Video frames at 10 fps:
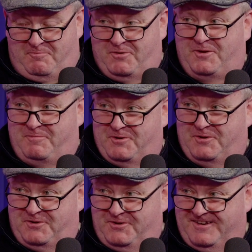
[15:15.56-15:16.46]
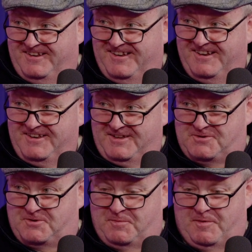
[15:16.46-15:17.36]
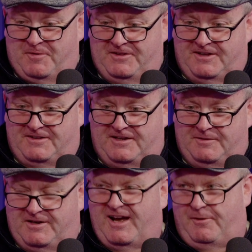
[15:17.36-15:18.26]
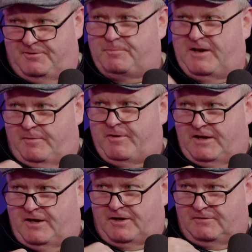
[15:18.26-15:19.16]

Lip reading: put the boot down to stop him undertaking me. I was being a bit of an